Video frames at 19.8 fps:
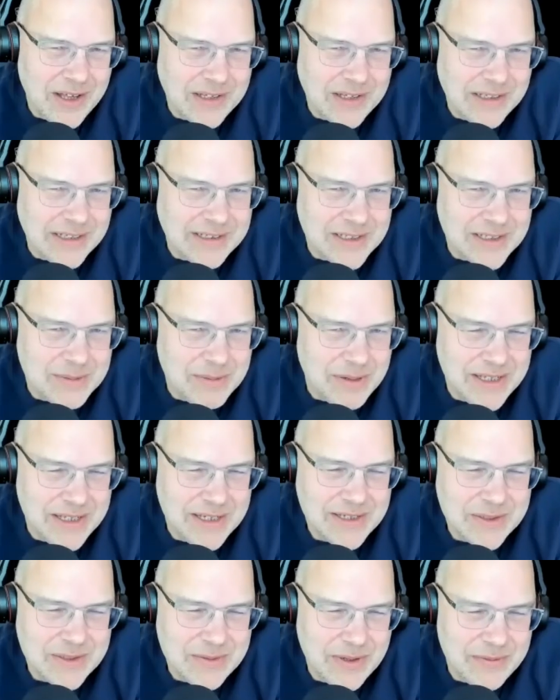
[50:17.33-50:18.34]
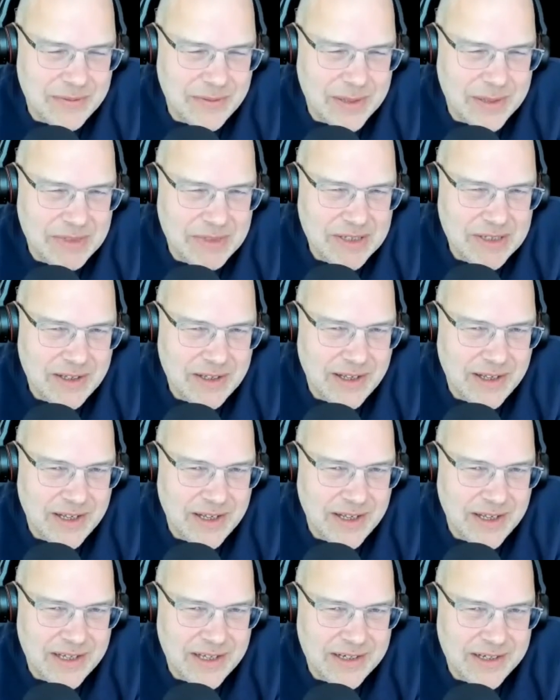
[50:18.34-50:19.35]
on LinkedIn is probably the easiest way to find me.
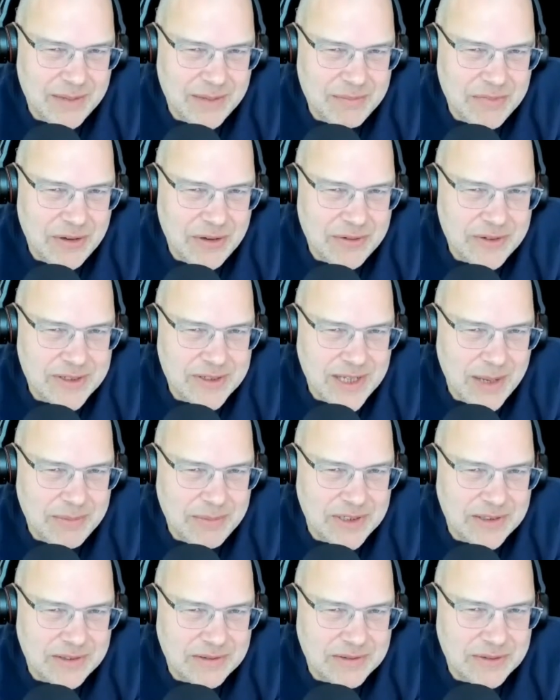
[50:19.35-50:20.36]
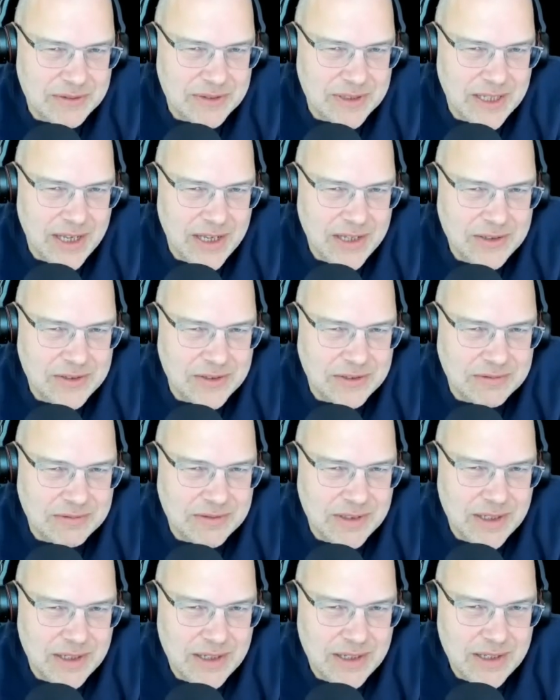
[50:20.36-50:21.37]
Uh, and I'm always happy to, to engage.
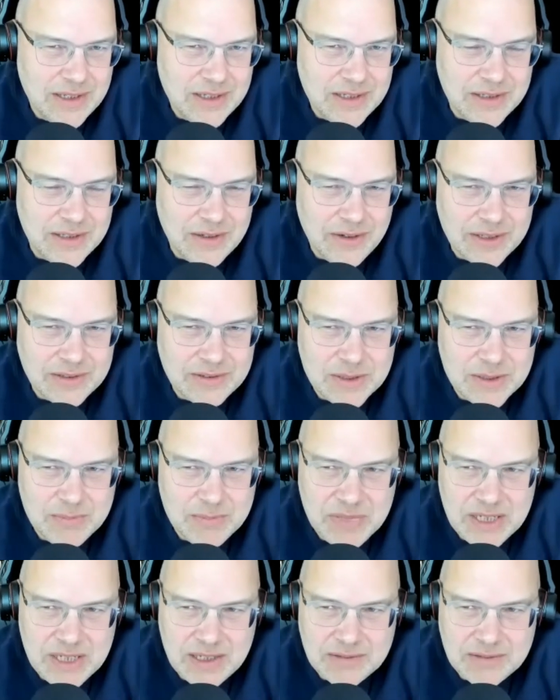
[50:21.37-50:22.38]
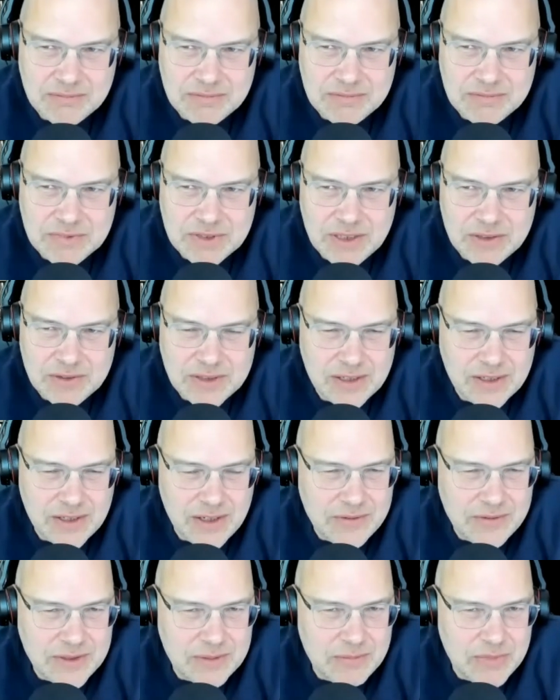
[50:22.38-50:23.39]
And, you know, I speak at sales
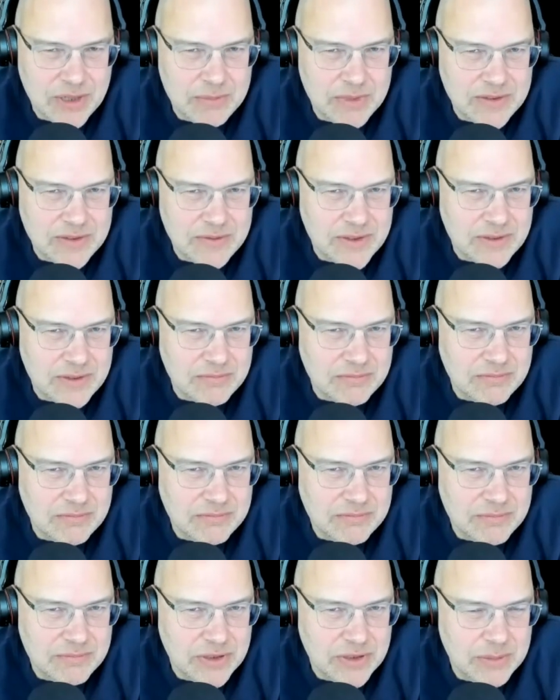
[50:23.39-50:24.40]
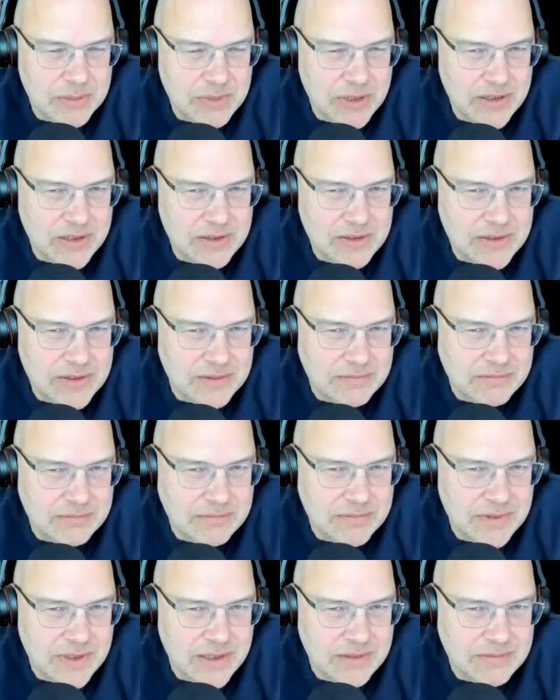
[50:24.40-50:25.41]
kickoffs and bar mitzvahs and birthday parties
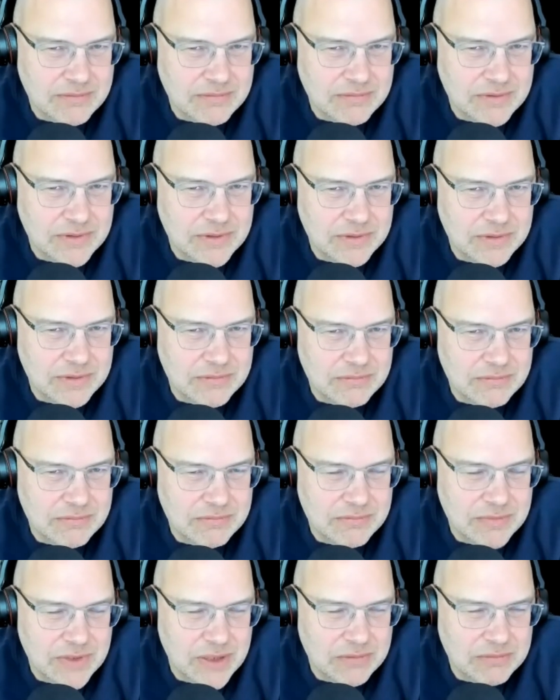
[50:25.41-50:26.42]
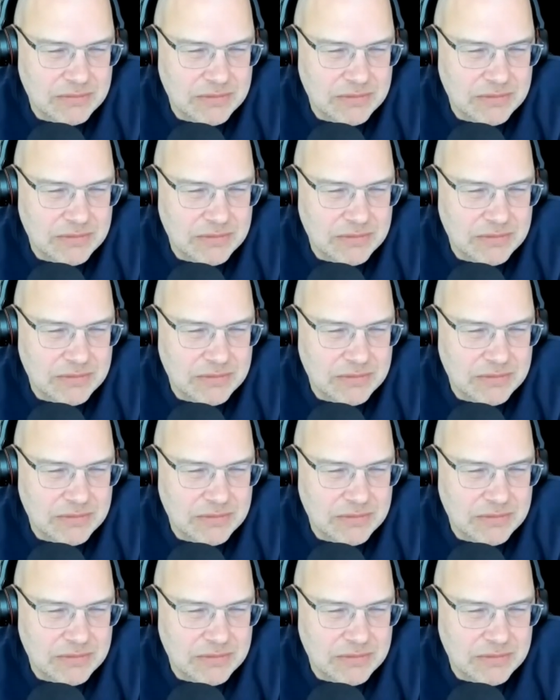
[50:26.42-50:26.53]
and, and, you know,